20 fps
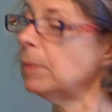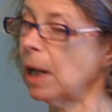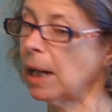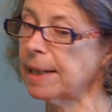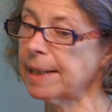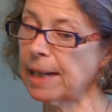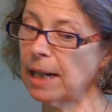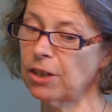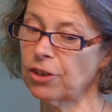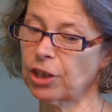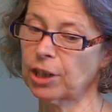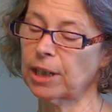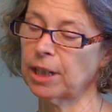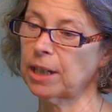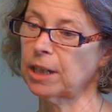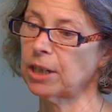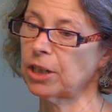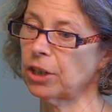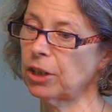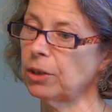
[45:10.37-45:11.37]

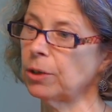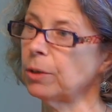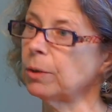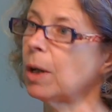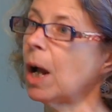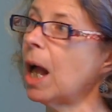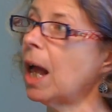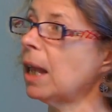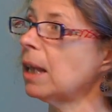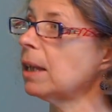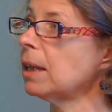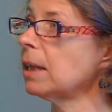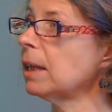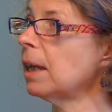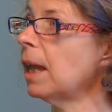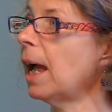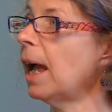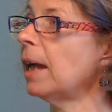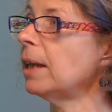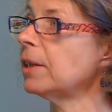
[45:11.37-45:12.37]
essentially to
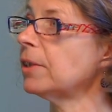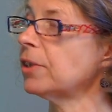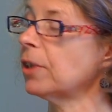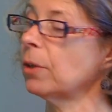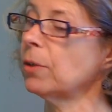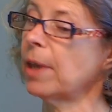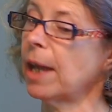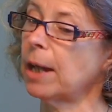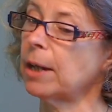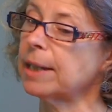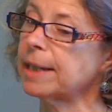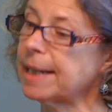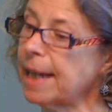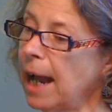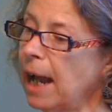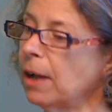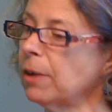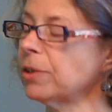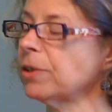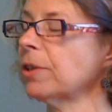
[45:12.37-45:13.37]
let so that
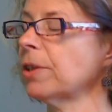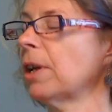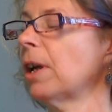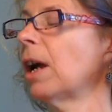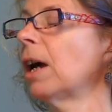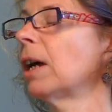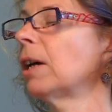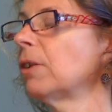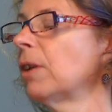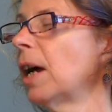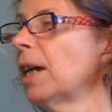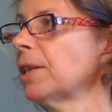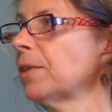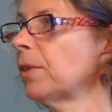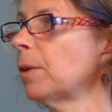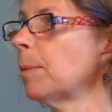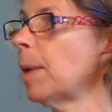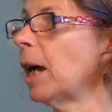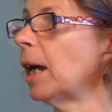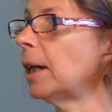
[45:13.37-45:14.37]
towns across
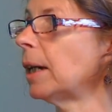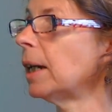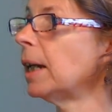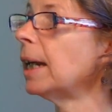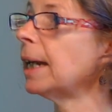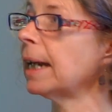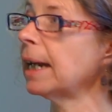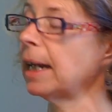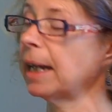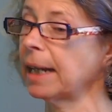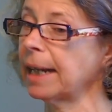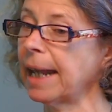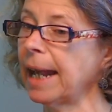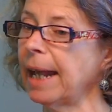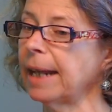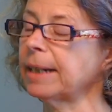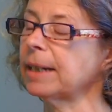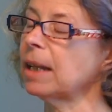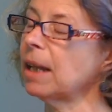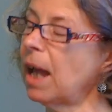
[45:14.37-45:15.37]
Vermont
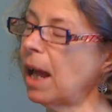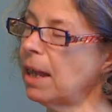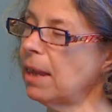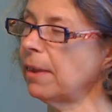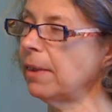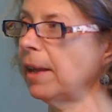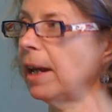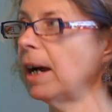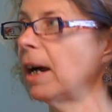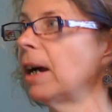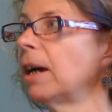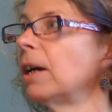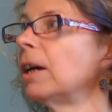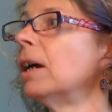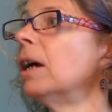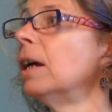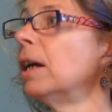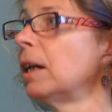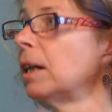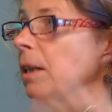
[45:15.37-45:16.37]
can let their
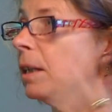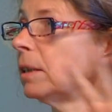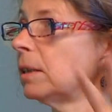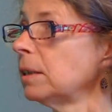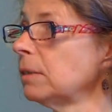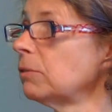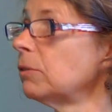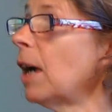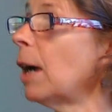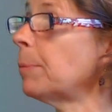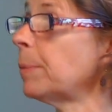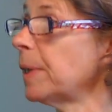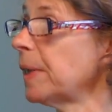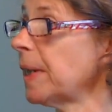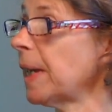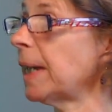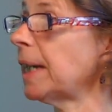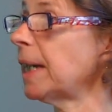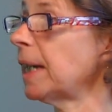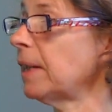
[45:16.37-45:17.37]

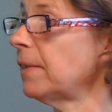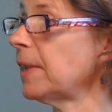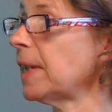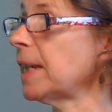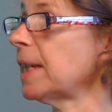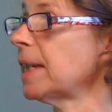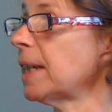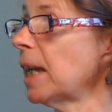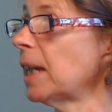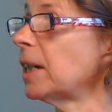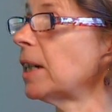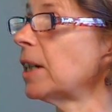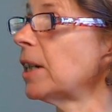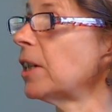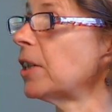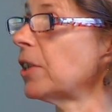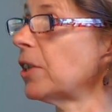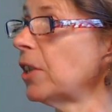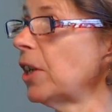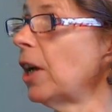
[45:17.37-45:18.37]
representatives and
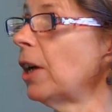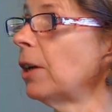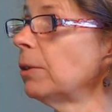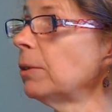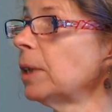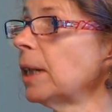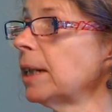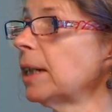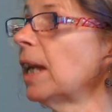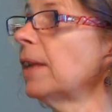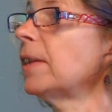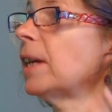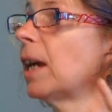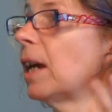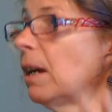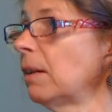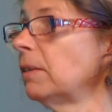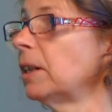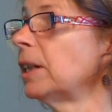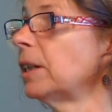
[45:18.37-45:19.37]
senators know, can let the
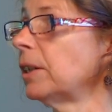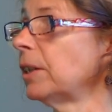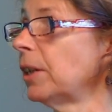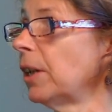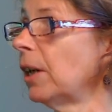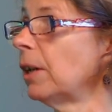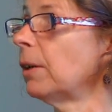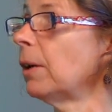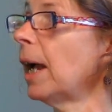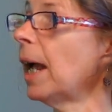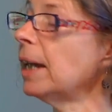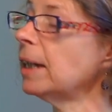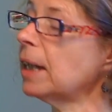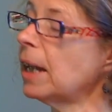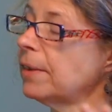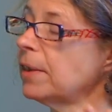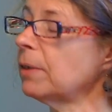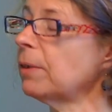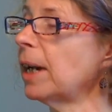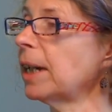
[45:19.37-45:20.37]
governor know, mm -hmm. and
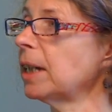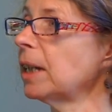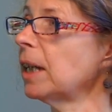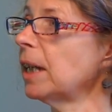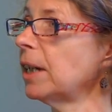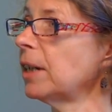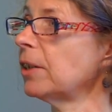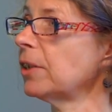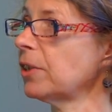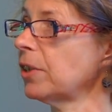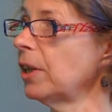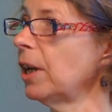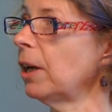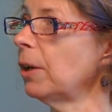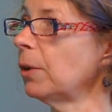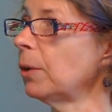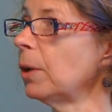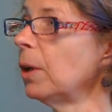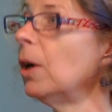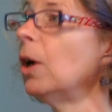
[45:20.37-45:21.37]
let the regulators
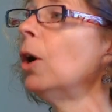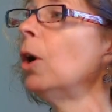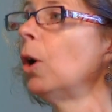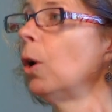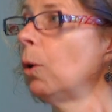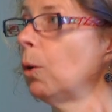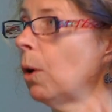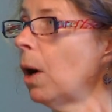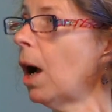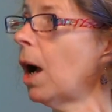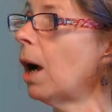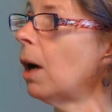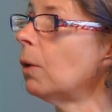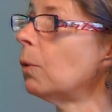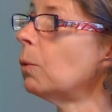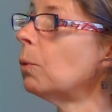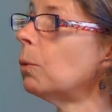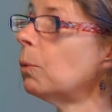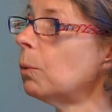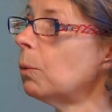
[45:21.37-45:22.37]
know mm -hmm. uh,
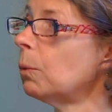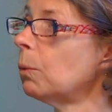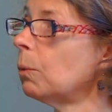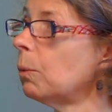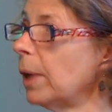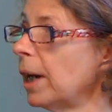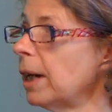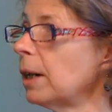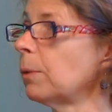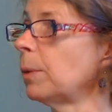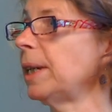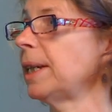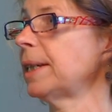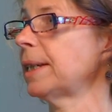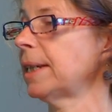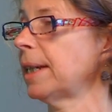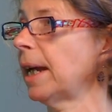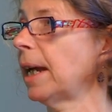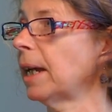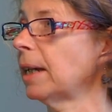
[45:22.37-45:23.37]
where we
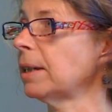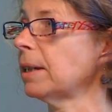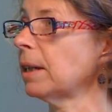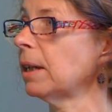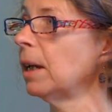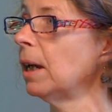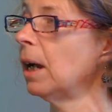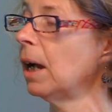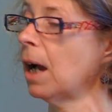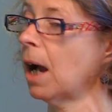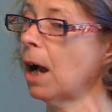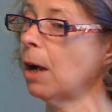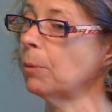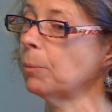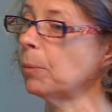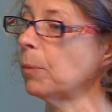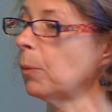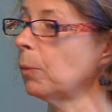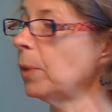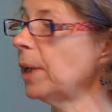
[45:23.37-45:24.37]
stand.
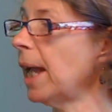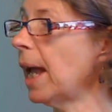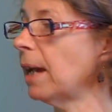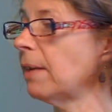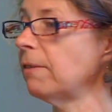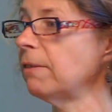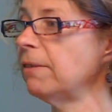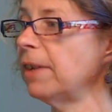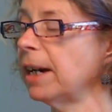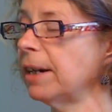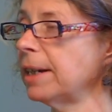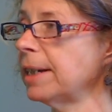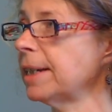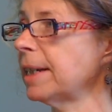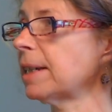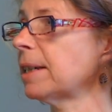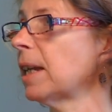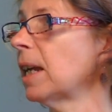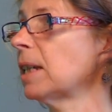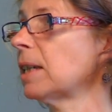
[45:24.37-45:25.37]
Um, we had a very
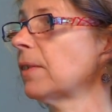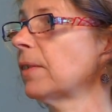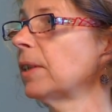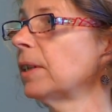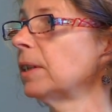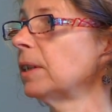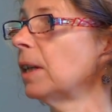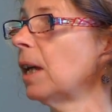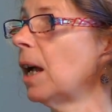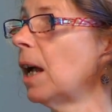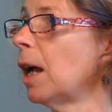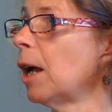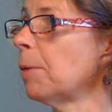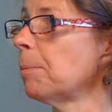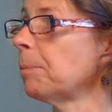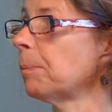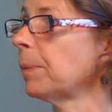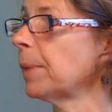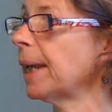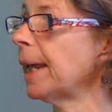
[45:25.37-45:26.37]
successful um,
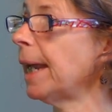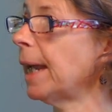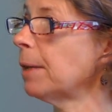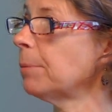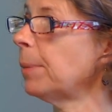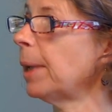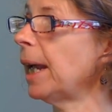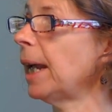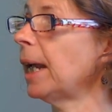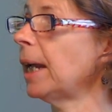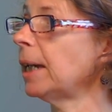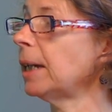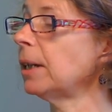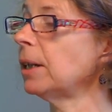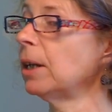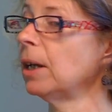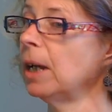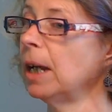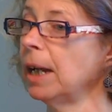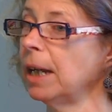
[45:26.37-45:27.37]
campaign
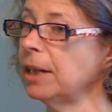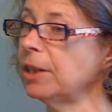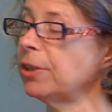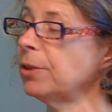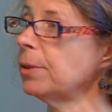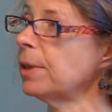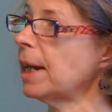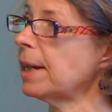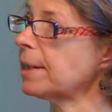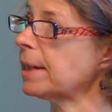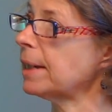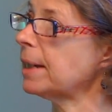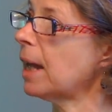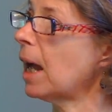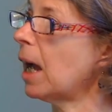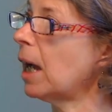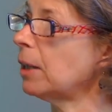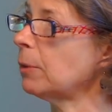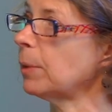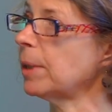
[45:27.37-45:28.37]
in
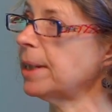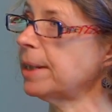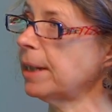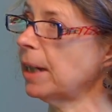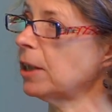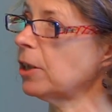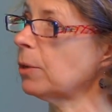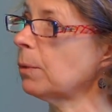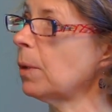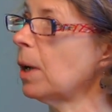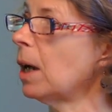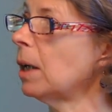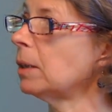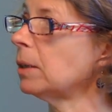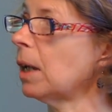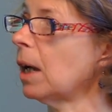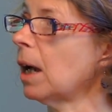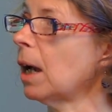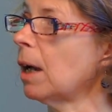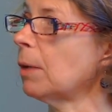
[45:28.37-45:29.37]
2009 with Dan DeWalt,
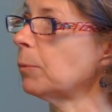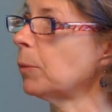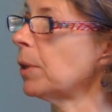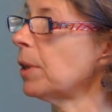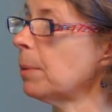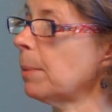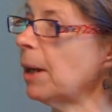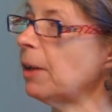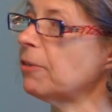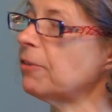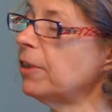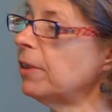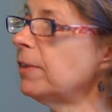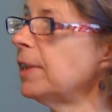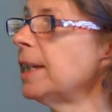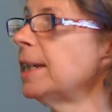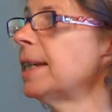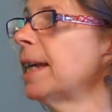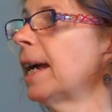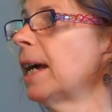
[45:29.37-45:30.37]
um, with about
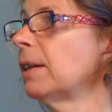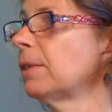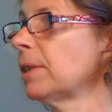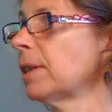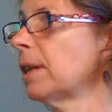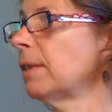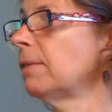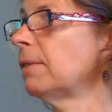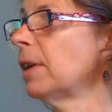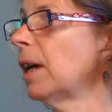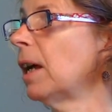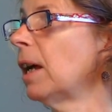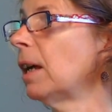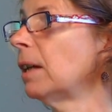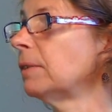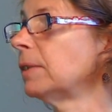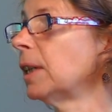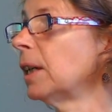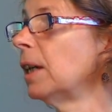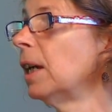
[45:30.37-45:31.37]
50 towns
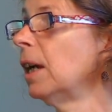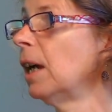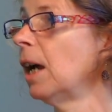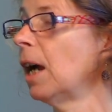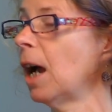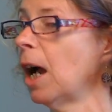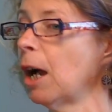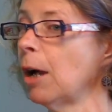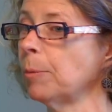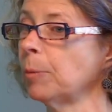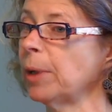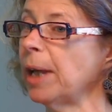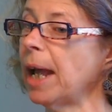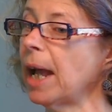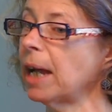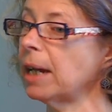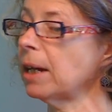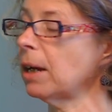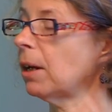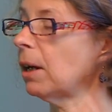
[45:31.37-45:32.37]
involved. Um, we
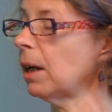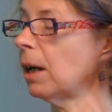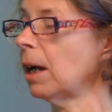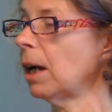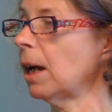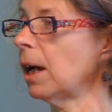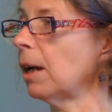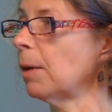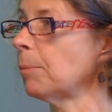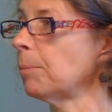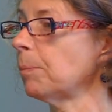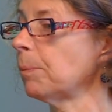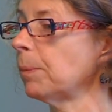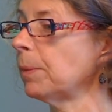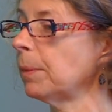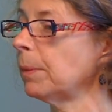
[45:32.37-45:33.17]
had, um,